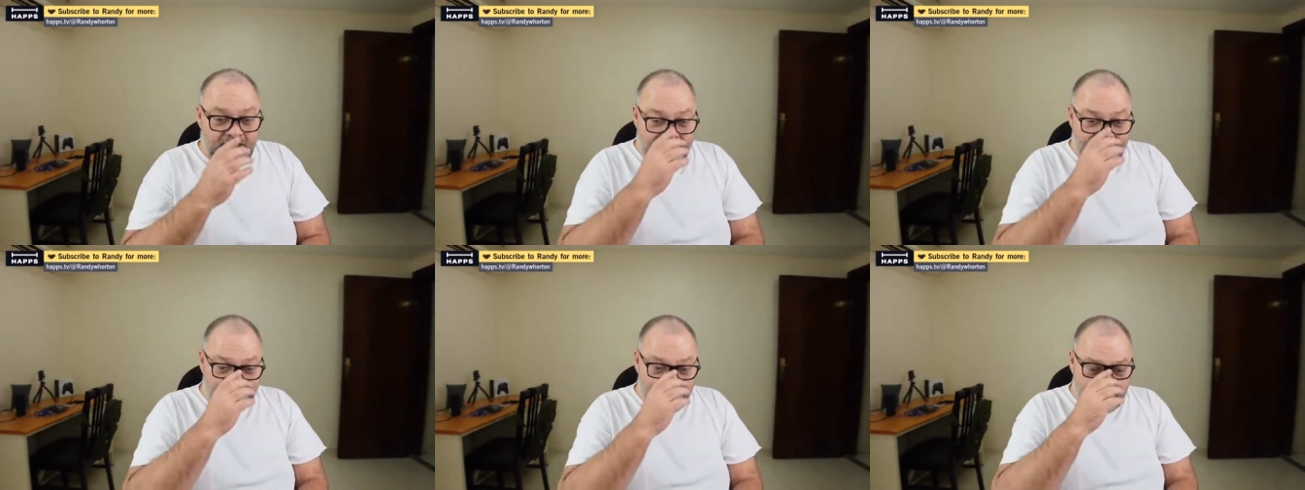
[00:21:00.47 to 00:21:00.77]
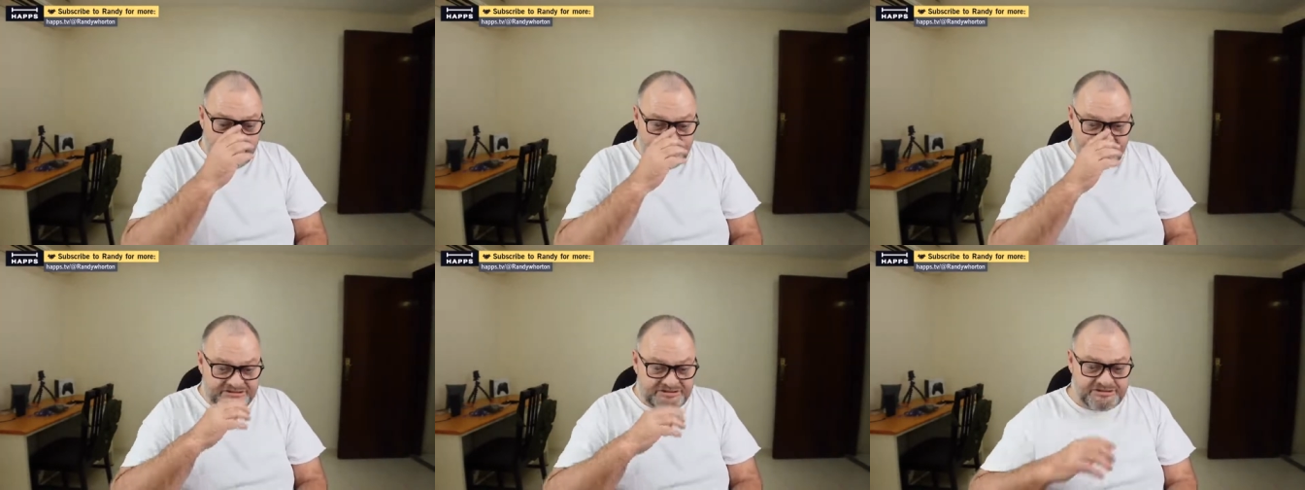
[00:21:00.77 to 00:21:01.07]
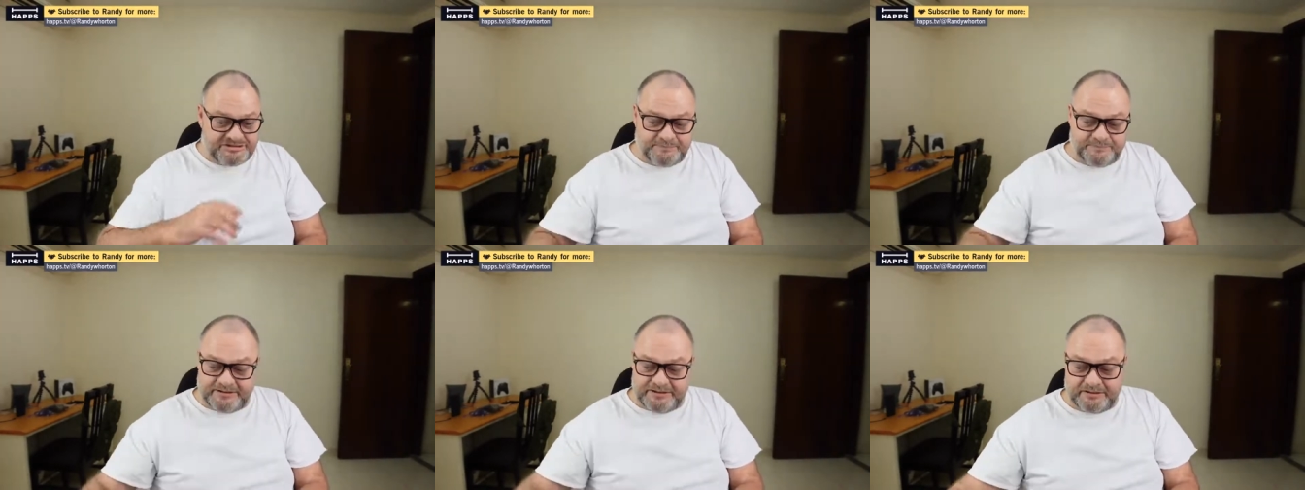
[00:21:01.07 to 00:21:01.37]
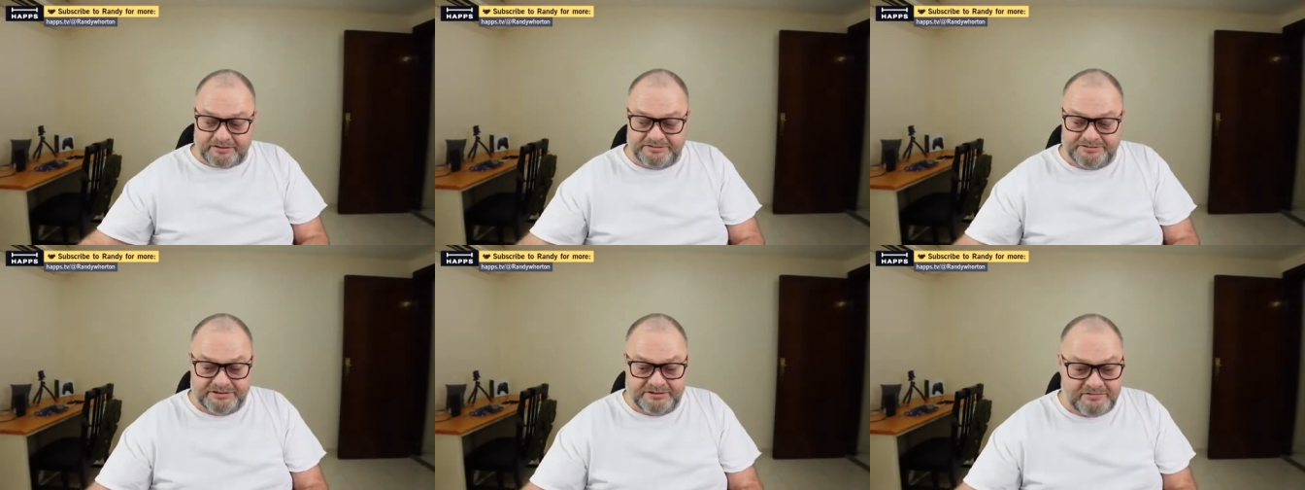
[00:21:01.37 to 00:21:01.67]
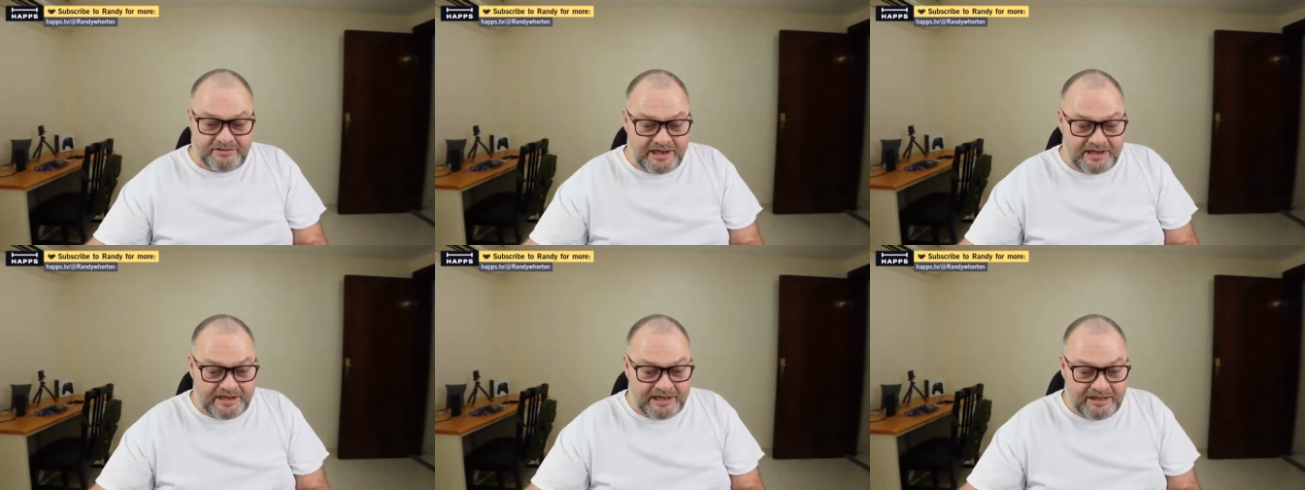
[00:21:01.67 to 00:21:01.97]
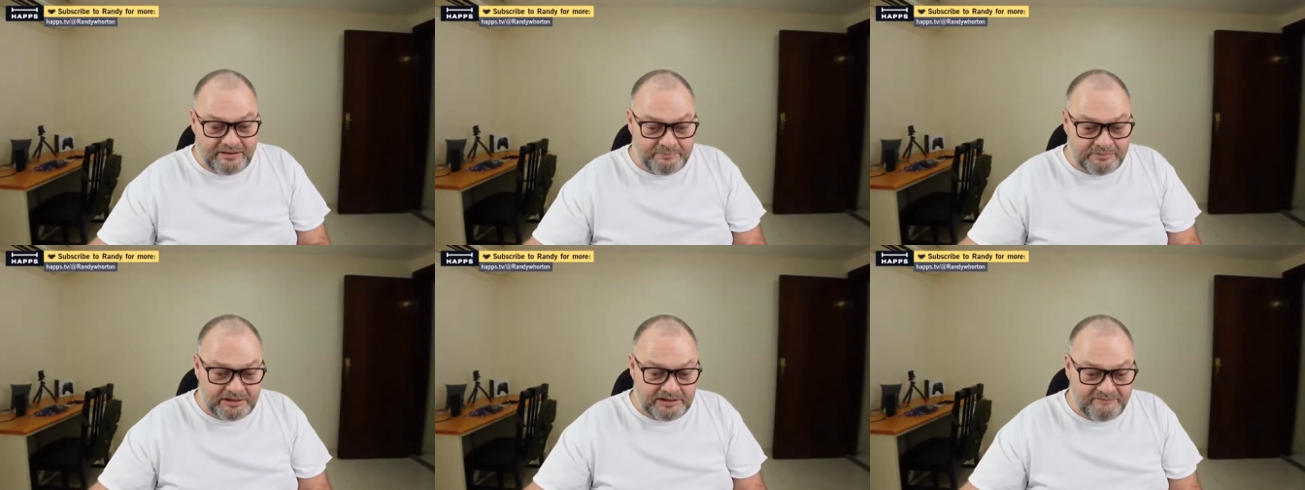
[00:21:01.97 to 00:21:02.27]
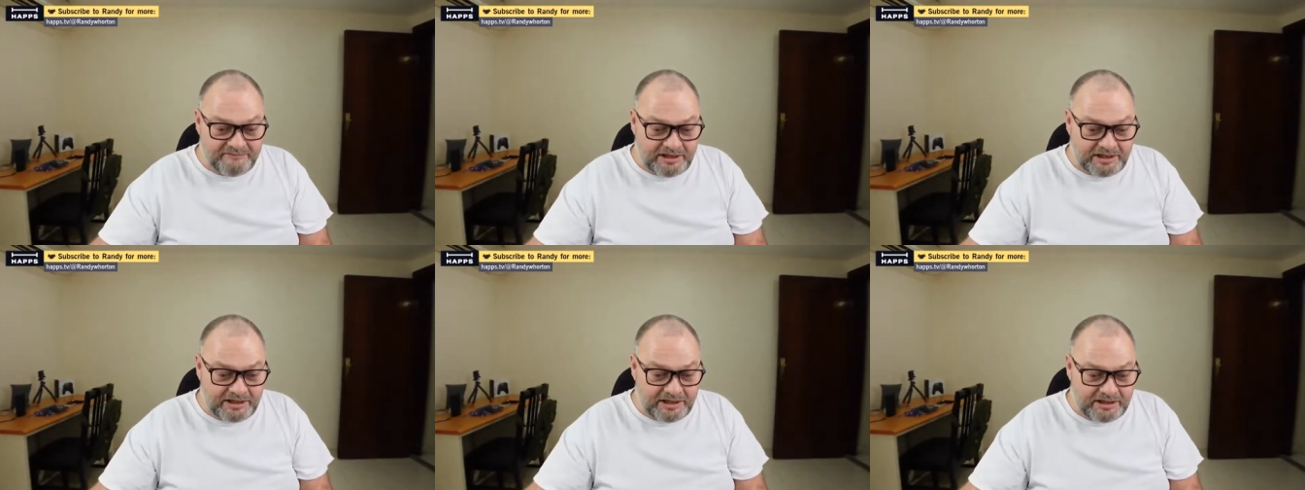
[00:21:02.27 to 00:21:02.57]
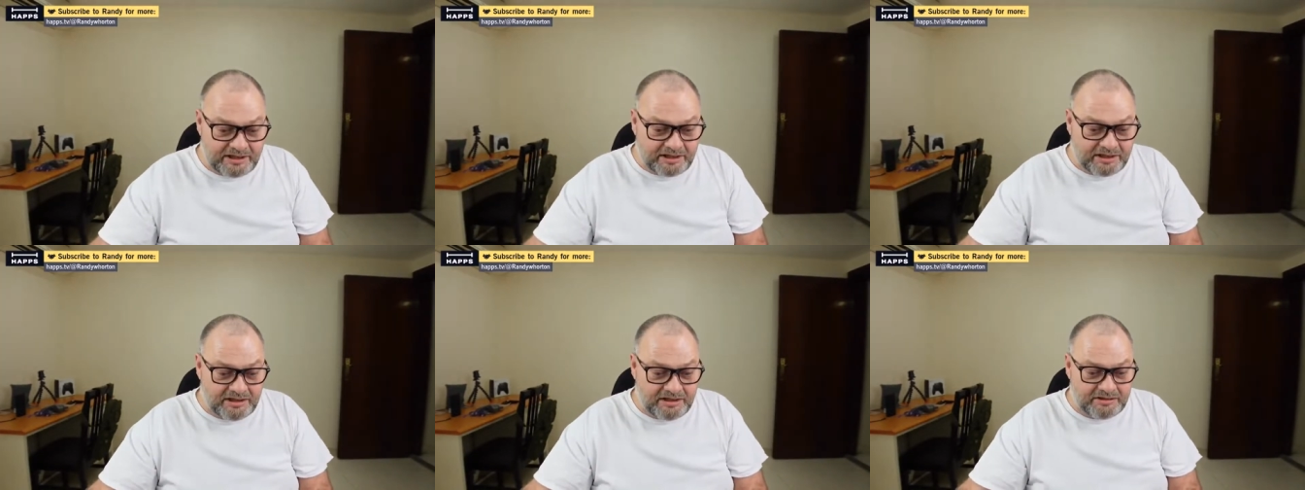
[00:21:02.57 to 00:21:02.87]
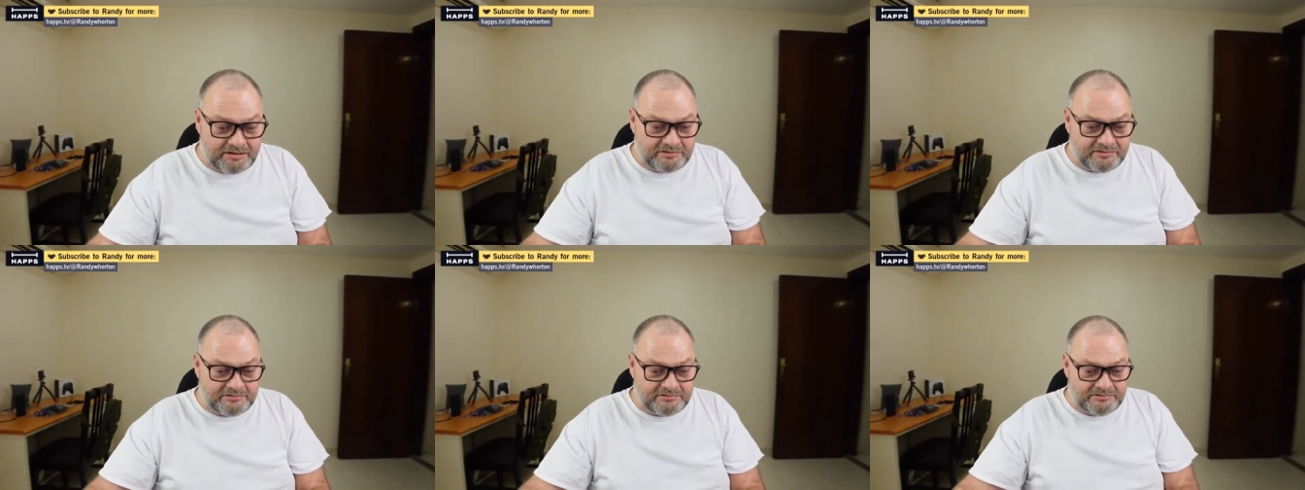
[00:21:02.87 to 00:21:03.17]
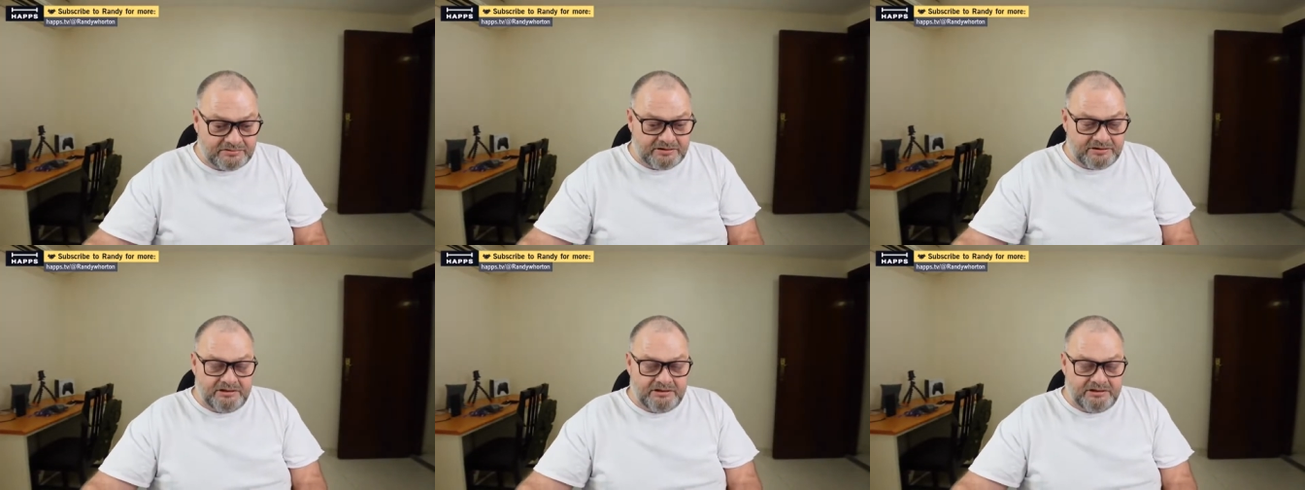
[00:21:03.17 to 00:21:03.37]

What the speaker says: I'm going to miss Jabal too. I can't believe I got to go.